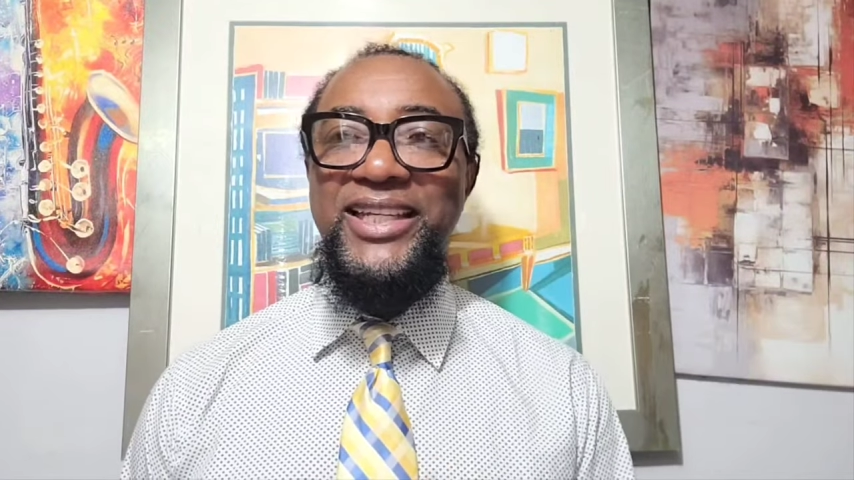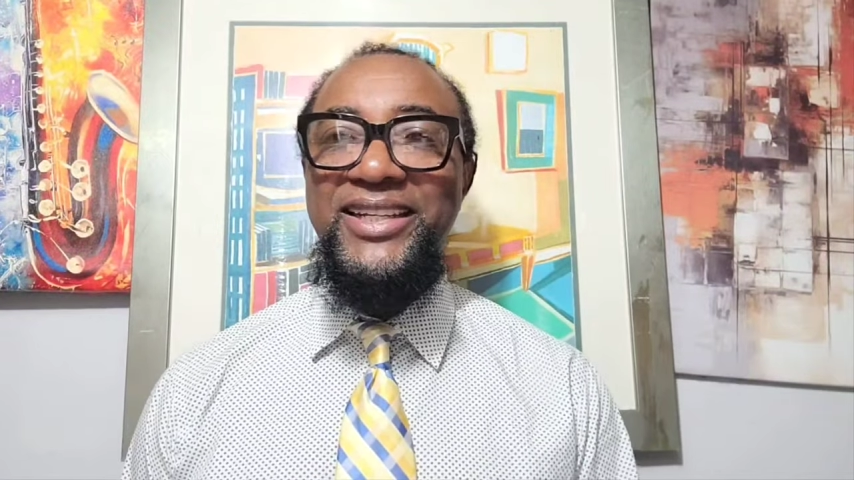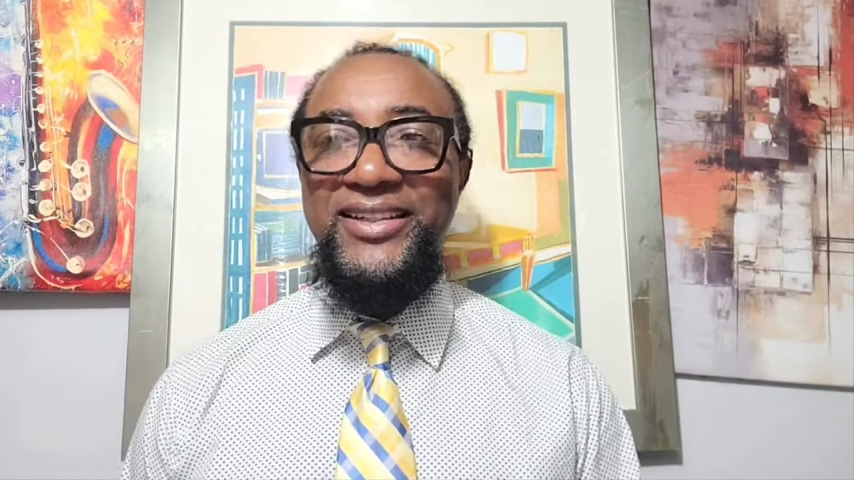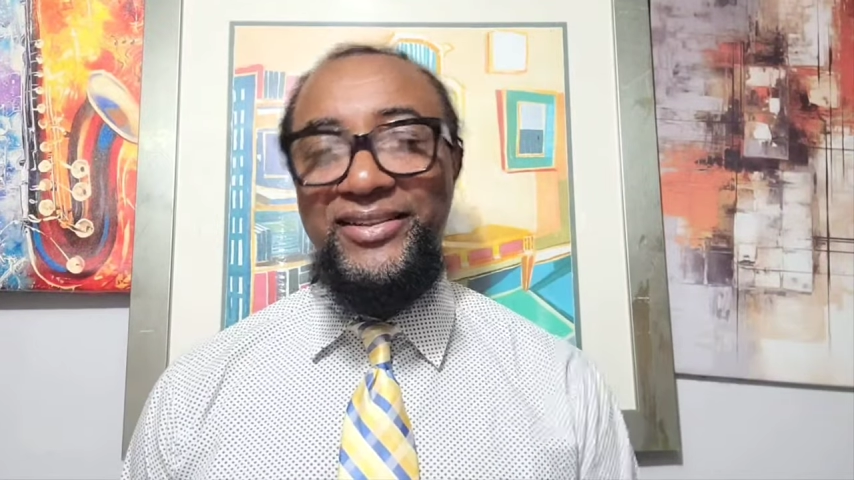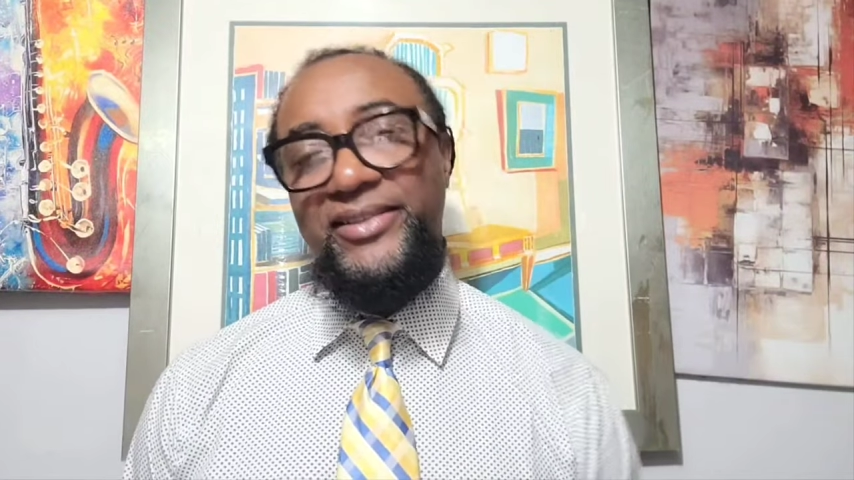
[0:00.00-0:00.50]

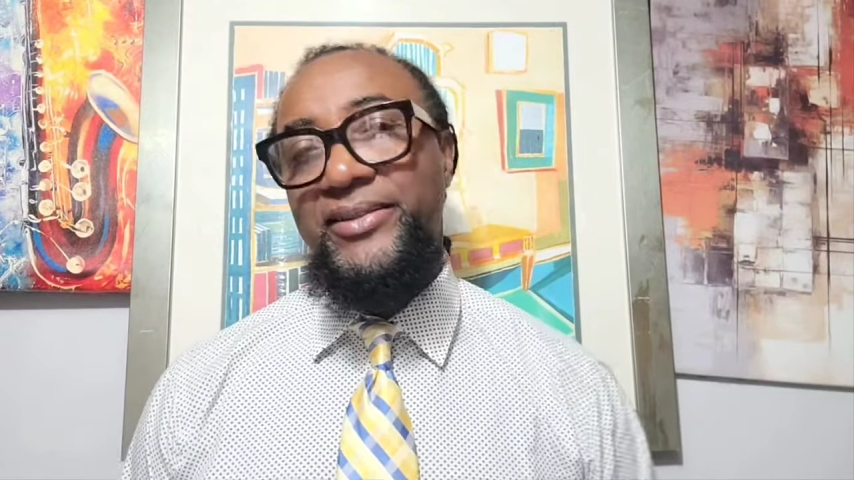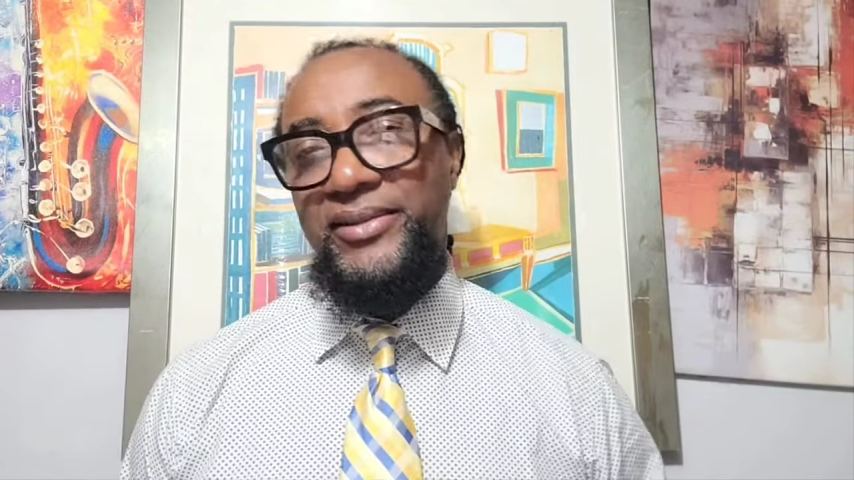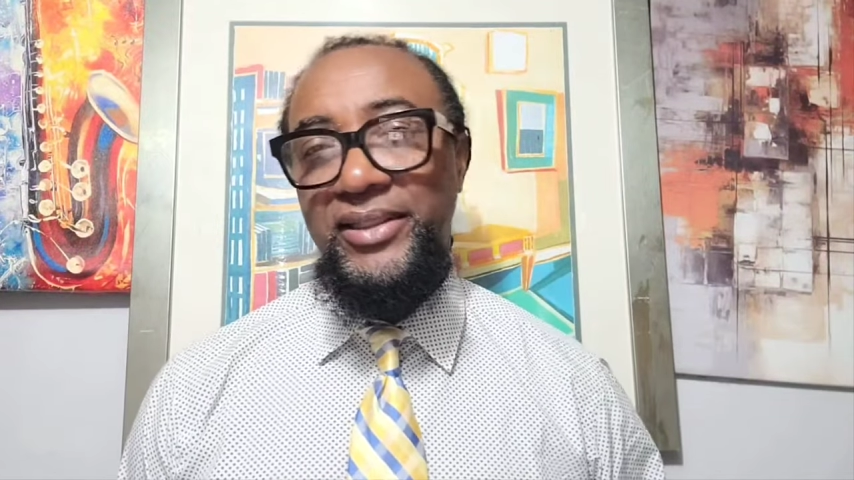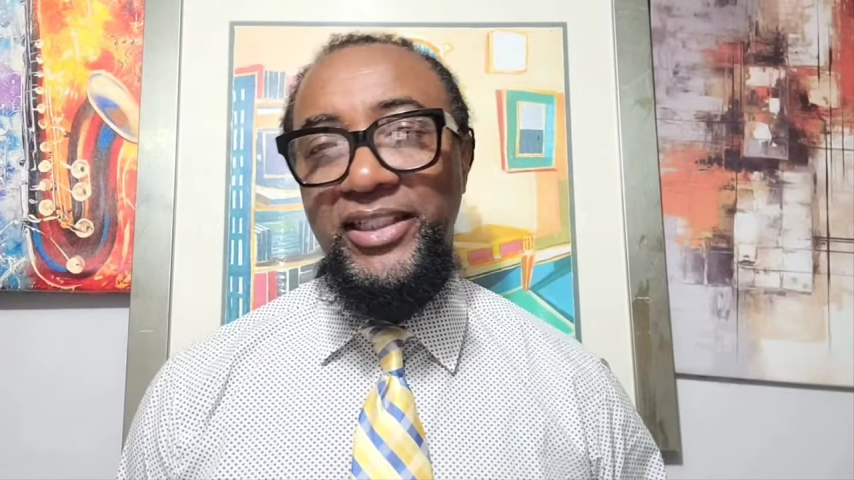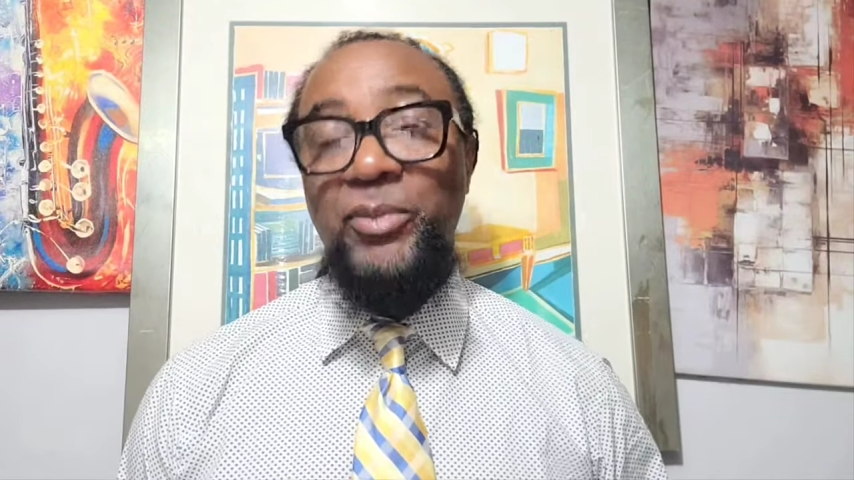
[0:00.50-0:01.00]
idiot,
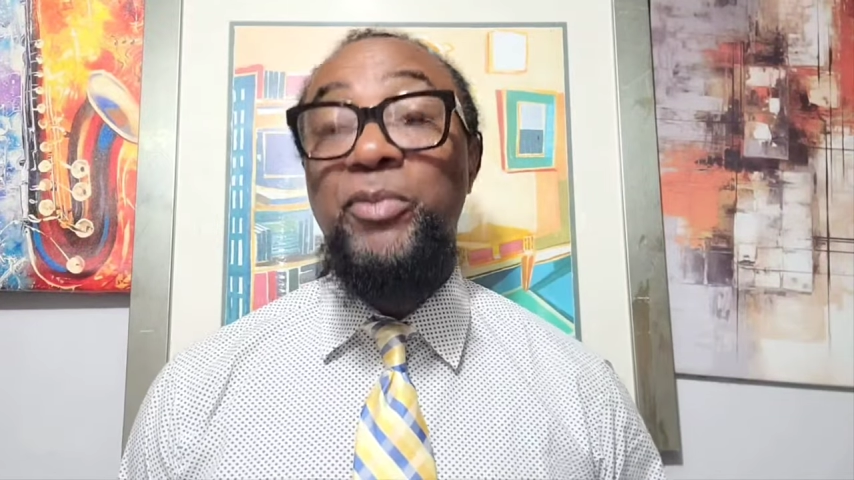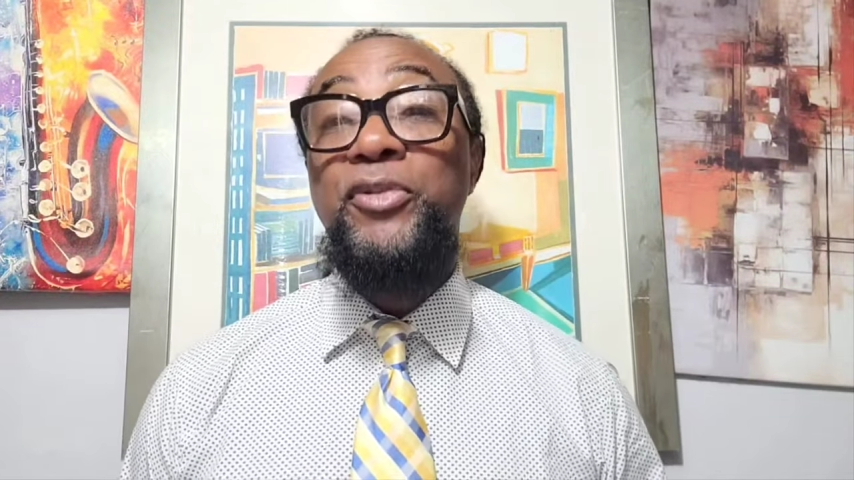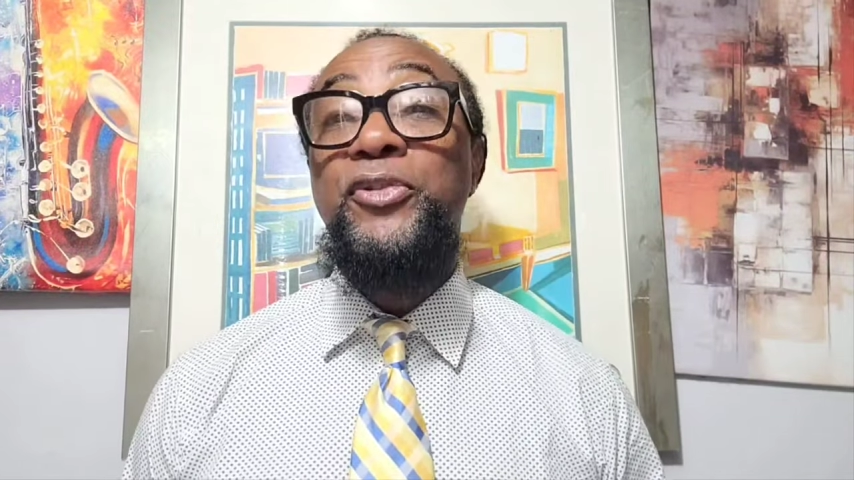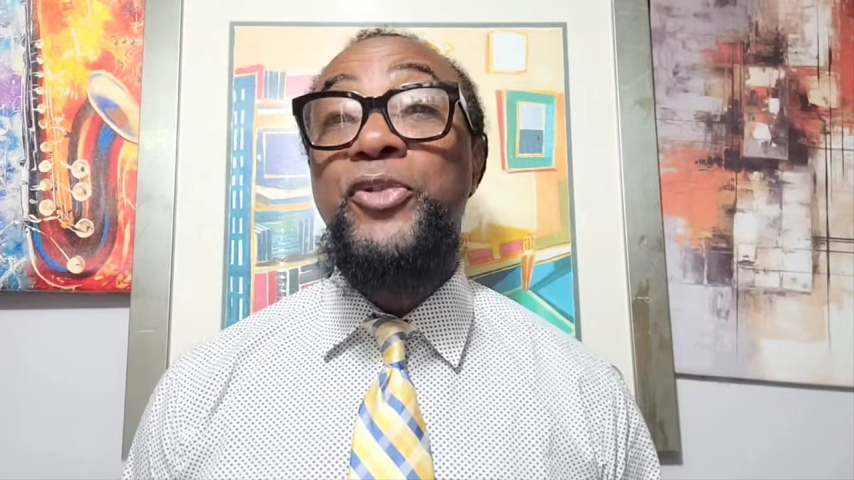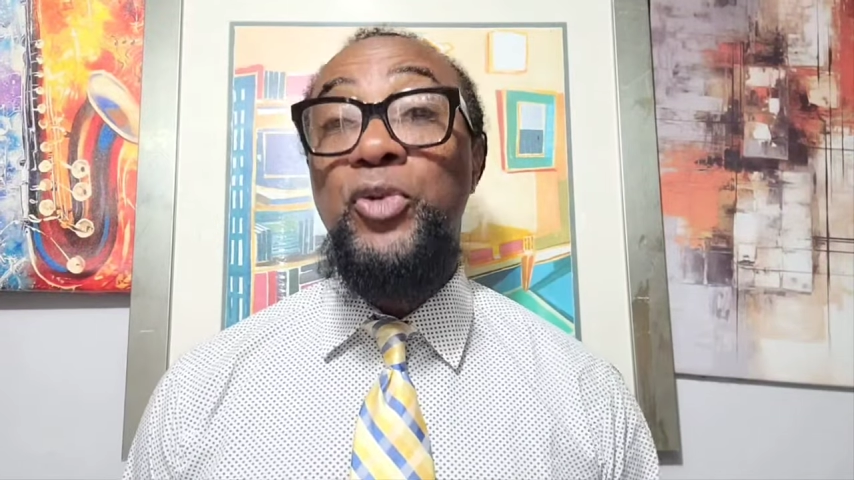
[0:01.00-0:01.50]
take people
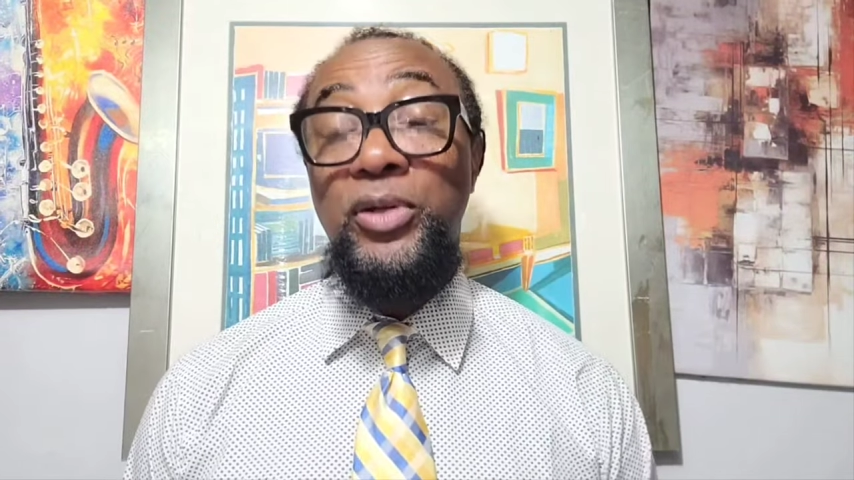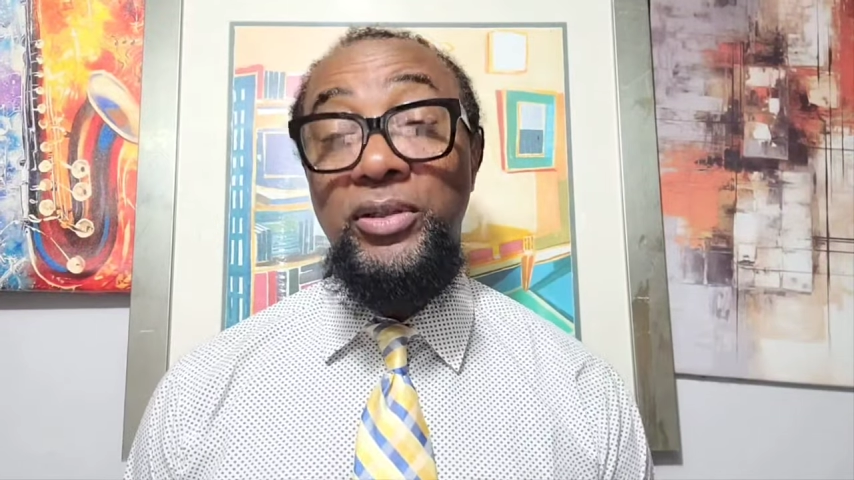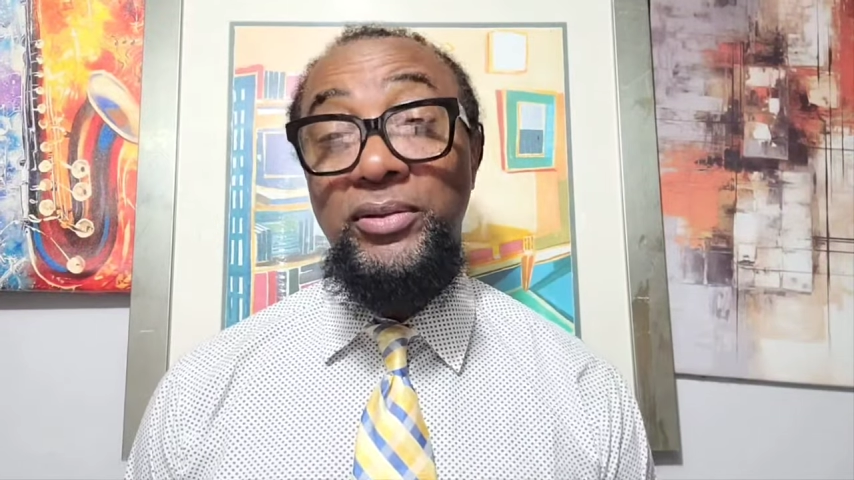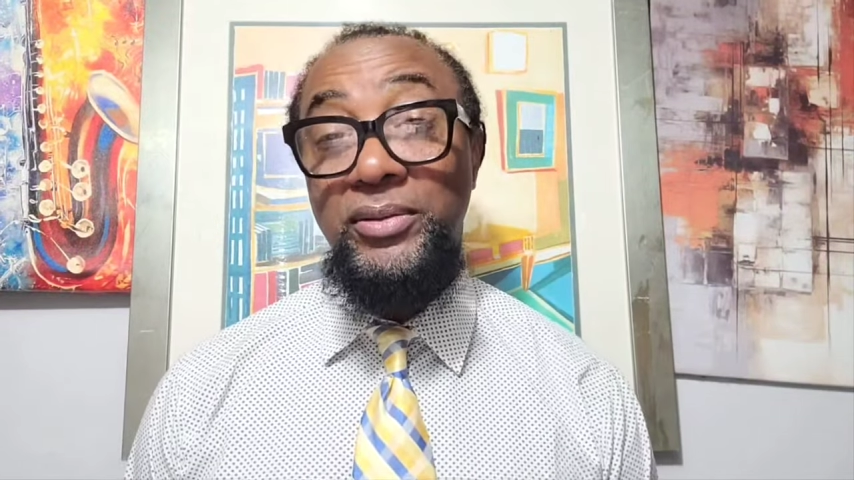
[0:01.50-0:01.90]
for fool.